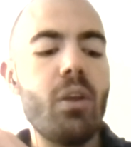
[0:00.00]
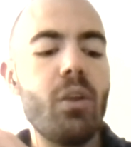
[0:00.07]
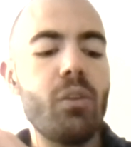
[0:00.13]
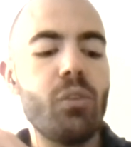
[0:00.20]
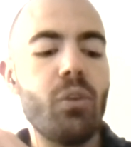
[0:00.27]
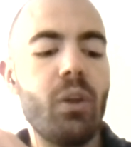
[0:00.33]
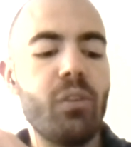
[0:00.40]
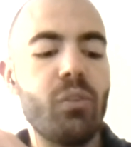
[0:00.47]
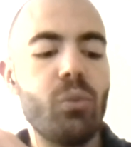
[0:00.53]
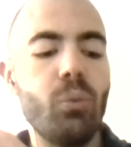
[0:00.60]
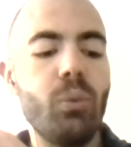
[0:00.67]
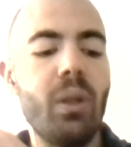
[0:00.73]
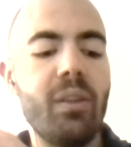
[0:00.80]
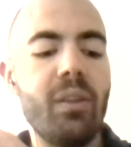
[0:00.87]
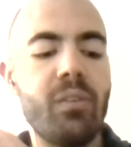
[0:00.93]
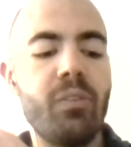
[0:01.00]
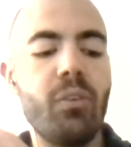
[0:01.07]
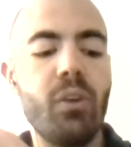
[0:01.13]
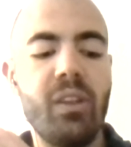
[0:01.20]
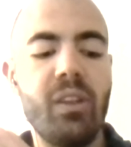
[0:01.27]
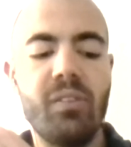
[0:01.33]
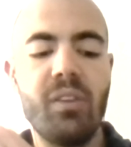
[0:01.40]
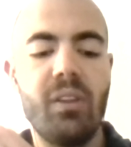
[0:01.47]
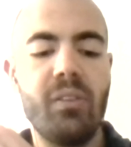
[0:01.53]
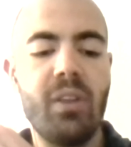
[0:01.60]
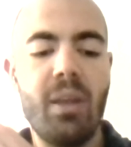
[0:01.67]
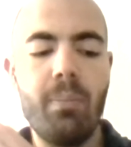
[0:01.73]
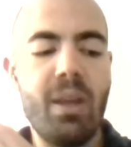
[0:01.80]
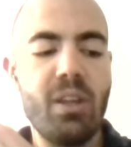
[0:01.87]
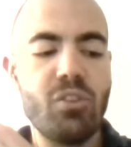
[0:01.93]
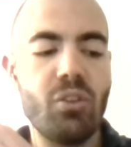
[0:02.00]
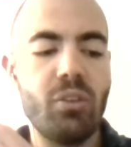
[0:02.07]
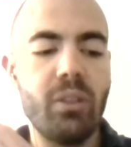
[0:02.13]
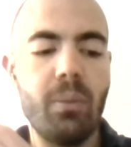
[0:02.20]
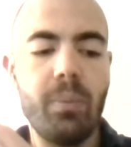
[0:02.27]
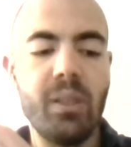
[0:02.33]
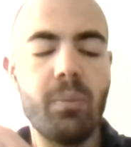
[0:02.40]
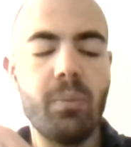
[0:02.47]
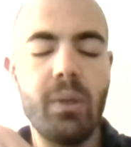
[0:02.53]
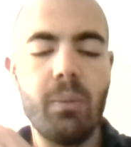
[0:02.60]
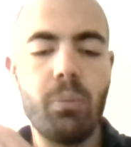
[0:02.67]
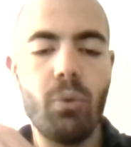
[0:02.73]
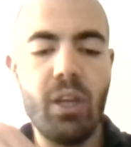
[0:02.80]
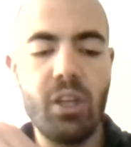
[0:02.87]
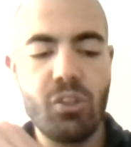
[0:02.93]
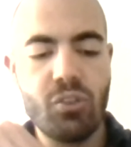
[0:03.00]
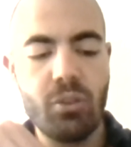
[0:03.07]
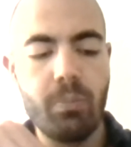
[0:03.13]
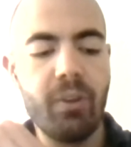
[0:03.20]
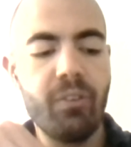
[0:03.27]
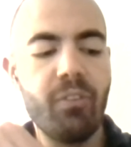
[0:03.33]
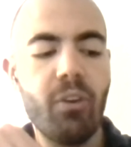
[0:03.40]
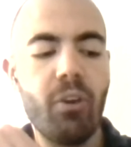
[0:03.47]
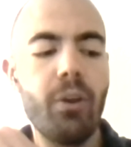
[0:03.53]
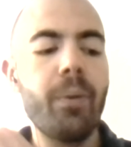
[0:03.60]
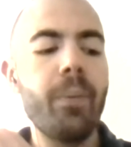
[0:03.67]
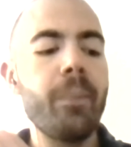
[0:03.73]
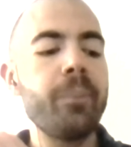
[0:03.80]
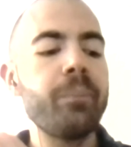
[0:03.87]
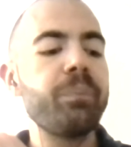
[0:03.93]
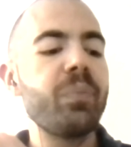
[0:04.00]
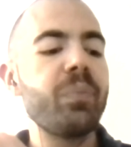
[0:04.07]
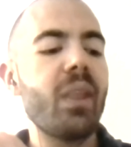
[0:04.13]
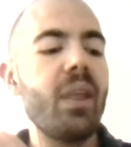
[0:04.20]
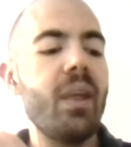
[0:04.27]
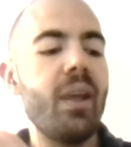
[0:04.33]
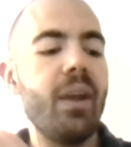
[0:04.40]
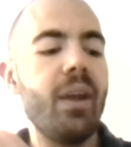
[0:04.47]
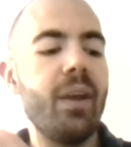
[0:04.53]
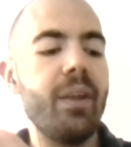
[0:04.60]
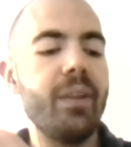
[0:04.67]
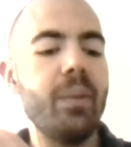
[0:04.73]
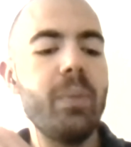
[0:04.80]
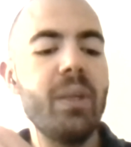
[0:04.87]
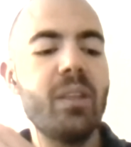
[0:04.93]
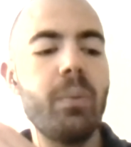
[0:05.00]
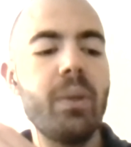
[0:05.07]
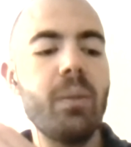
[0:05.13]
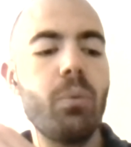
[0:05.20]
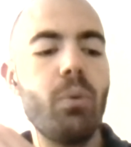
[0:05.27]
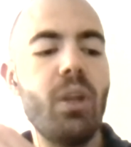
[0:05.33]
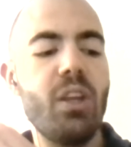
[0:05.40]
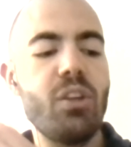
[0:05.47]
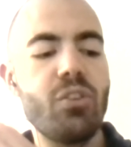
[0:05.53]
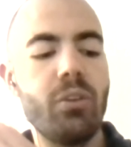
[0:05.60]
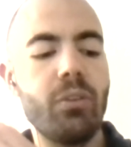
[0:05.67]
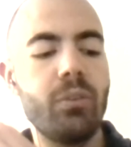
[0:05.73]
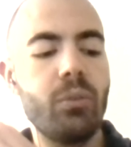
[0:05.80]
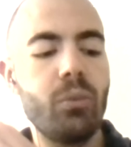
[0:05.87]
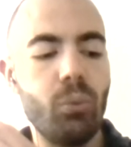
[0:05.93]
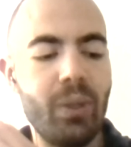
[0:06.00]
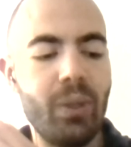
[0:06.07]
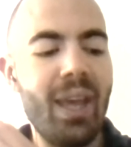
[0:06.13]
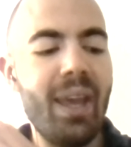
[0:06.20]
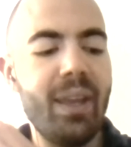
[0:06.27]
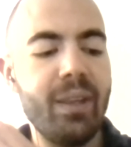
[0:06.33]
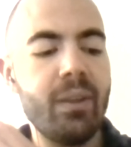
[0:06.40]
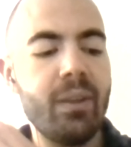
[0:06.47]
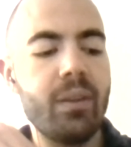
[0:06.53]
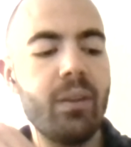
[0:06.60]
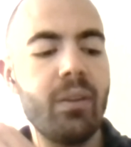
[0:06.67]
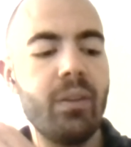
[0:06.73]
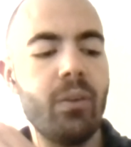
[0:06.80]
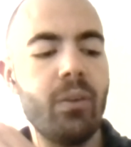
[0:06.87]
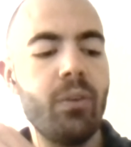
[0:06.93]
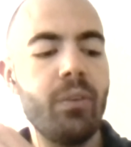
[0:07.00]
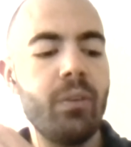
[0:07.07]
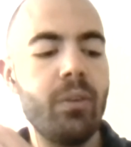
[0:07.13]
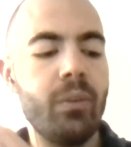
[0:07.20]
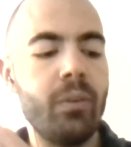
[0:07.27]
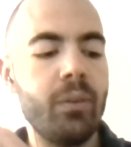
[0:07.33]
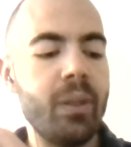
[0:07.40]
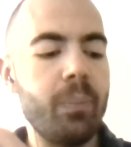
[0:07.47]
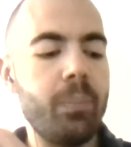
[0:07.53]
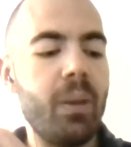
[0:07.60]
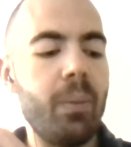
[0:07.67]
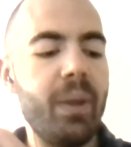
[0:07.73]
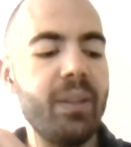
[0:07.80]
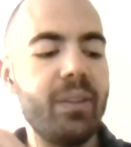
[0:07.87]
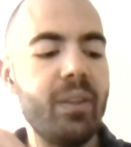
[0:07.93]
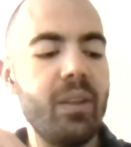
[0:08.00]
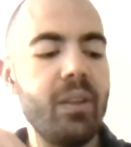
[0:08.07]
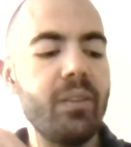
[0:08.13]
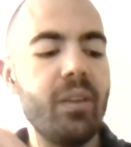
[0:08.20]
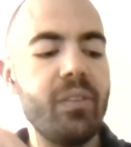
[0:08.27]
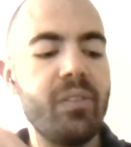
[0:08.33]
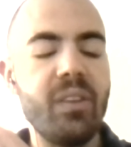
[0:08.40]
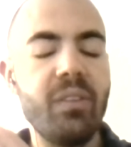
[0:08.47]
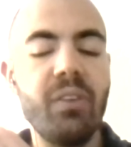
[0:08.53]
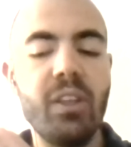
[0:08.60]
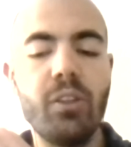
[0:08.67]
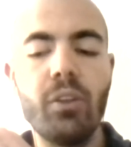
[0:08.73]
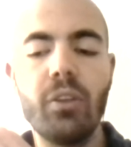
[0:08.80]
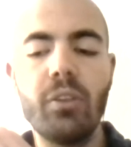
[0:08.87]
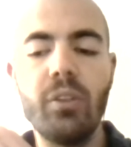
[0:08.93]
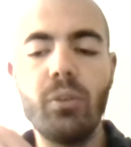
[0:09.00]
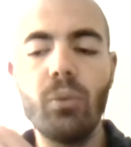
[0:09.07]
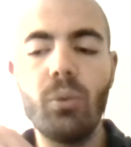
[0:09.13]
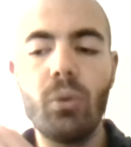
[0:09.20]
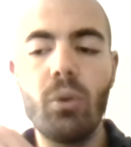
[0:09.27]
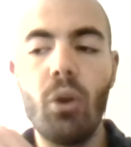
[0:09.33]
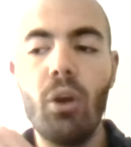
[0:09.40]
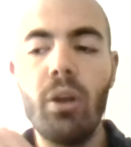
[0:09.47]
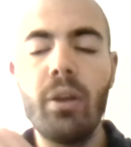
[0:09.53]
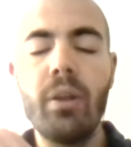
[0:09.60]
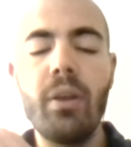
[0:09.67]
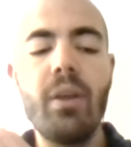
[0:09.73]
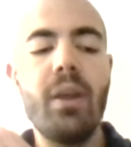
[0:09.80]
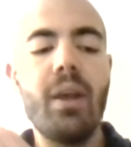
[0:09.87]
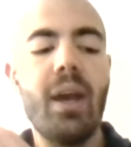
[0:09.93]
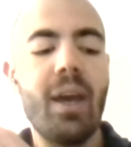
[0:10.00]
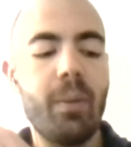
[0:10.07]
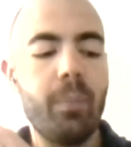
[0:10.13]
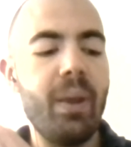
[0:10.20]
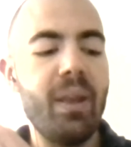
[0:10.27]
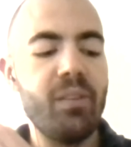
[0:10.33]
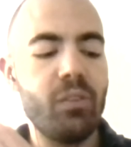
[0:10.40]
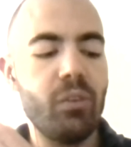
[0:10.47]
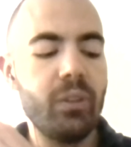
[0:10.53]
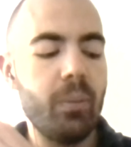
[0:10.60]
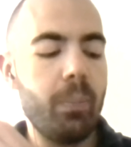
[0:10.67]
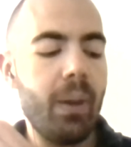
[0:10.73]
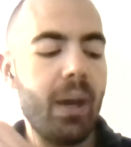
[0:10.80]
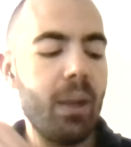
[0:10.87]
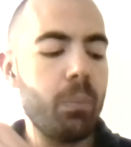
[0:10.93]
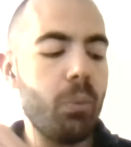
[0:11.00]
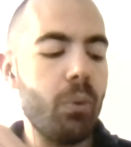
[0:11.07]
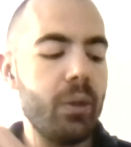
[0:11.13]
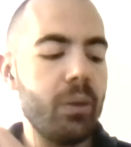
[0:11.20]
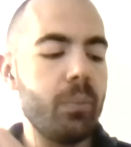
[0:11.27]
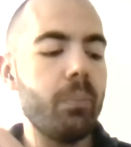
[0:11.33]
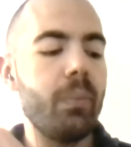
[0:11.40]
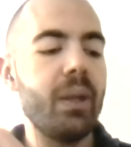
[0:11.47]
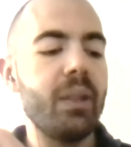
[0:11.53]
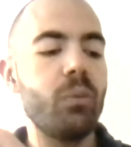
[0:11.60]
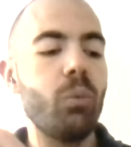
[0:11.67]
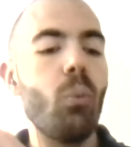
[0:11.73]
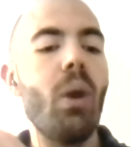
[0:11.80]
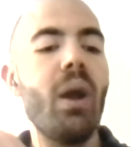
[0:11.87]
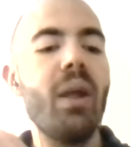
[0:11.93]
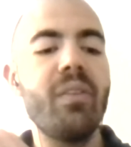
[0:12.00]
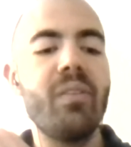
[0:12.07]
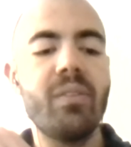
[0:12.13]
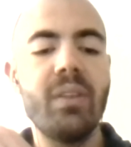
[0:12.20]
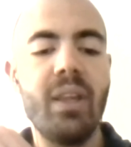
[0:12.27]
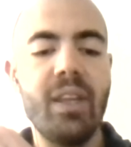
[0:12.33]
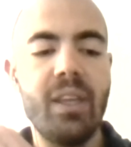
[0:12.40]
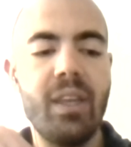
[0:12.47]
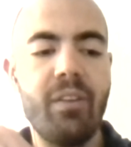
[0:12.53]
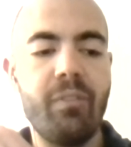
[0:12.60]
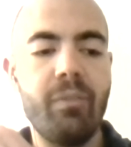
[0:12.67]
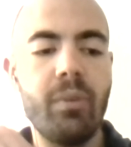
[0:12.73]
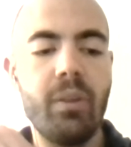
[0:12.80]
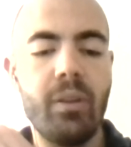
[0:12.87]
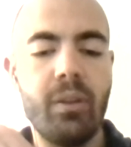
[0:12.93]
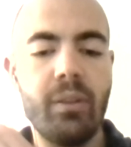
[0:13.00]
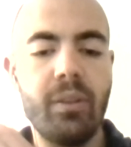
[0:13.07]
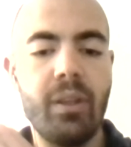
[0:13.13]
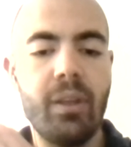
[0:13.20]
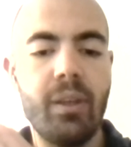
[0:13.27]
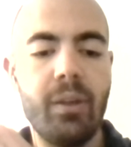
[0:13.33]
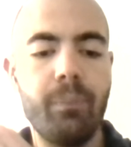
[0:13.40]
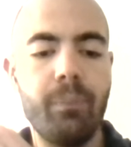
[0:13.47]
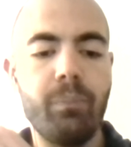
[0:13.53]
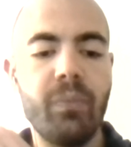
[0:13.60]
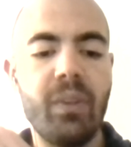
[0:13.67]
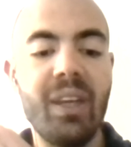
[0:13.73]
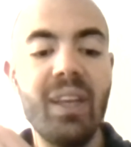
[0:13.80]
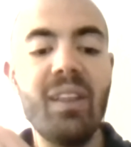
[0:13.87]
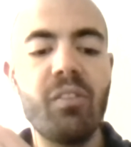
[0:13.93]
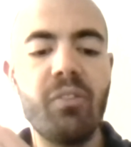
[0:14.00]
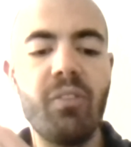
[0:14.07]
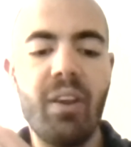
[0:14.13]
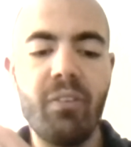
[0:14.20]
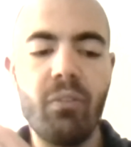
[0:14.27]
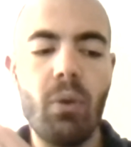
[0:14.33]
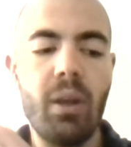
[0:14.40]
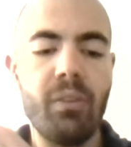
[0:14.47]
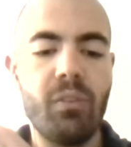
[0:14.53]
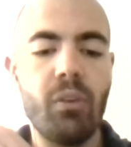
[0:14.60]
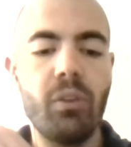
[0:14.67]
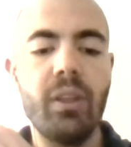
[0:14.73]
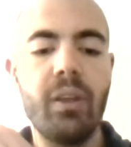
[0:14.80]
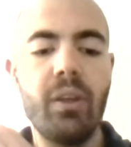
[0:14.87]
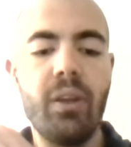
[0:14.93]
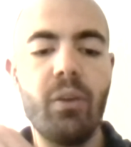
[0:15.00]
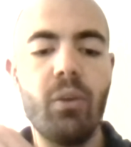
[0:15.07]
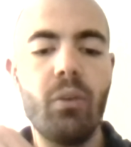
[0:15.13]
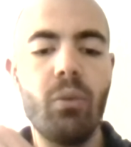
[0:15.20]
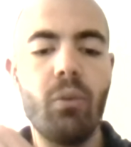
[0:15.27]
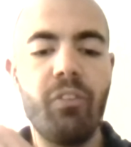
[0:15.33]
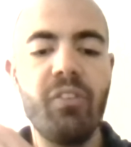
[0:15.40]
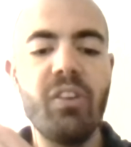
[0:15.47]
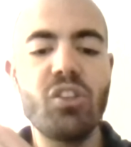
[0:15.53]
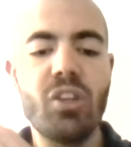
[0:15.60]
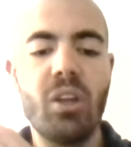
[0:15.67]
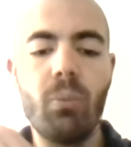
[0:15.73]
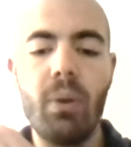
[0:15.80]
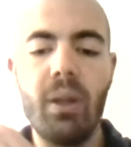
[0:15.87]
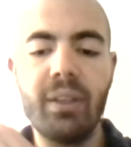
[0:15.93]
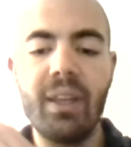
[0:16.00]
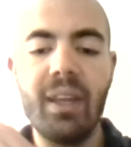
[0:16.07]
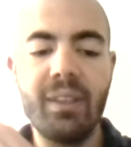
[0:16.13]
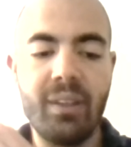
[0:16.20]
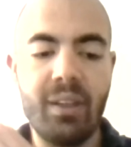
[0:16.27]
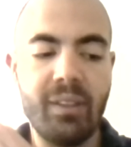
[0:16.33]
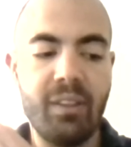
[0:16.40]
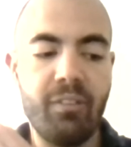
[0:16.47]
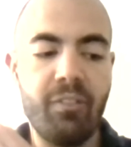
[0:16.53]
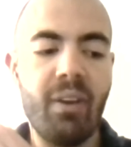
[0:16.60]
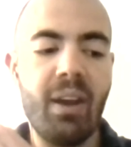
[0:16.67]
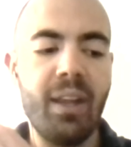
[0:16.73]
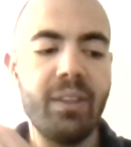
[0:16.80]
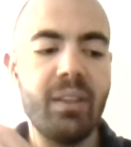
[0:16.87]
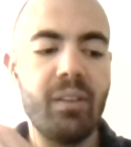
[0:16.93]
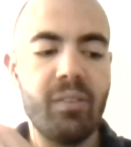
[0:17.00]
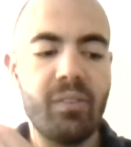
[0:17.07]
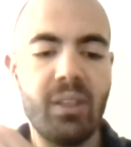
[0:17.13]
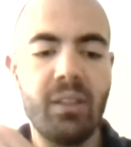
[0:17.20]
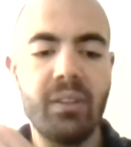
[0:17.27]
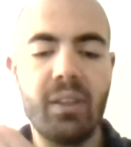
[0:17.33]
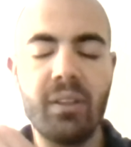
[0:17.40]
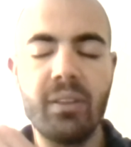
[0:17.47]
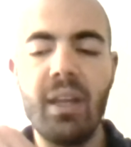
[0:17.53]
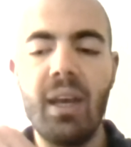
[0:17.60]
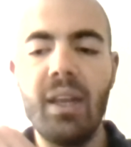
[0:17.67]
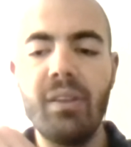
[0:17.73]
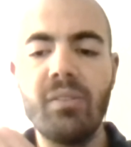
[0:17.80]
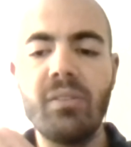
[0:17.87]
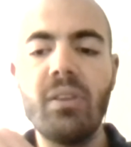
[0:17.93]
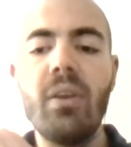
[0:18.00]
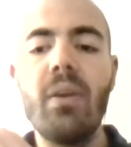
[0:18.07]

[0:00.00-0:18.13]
So as soon as, for instance, I mentioned the bit manipulation before, the bit manipulation today implemented in the CV32 core are based on the PULP one. But once they have the RISC-V one, so the official one, get ratified and standardized,